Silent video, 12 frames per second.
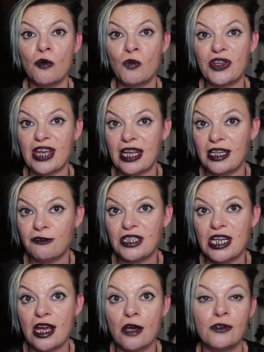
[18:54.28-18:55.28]
with any
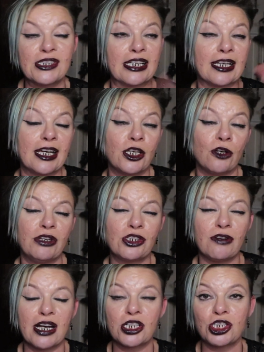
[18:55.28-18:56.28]
videos, I'd like your
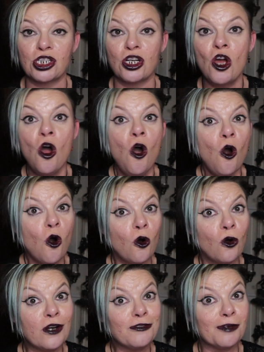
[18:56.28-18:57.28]
interaction,
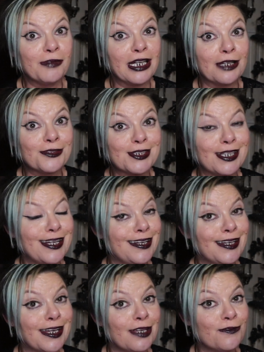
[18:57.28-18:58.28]
or if I'm announcing
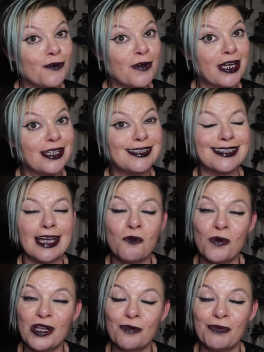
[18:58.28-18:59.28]
any giveaways,
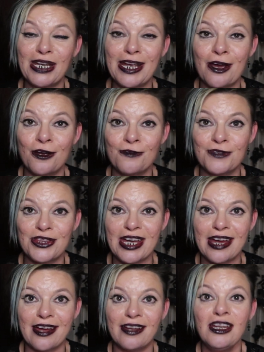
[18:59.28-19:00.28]
that will be over
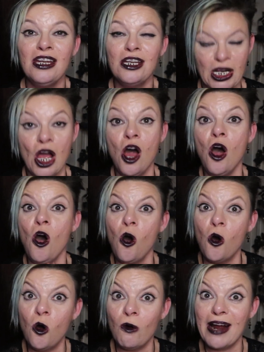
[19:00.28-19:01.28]
there.
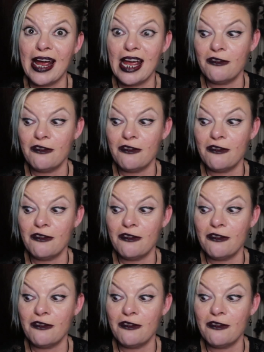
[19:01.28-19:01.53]
All right,